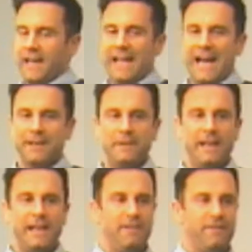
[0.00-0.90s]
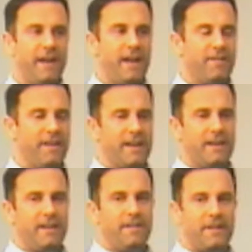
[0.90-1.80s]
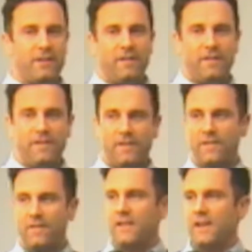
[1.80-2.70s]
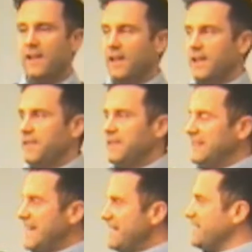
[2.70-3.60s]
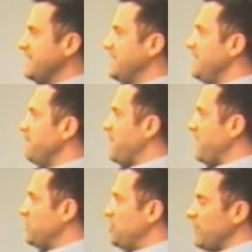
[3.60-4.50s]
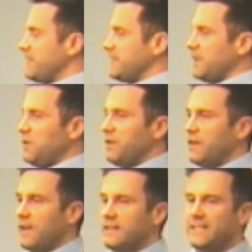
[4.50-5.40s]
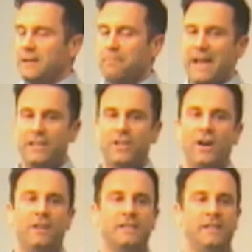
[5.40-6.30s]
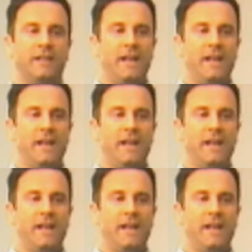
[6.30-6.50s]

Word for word: And Adam and Eve, they're, they're, they're led into sin, they make that choice to disobey God.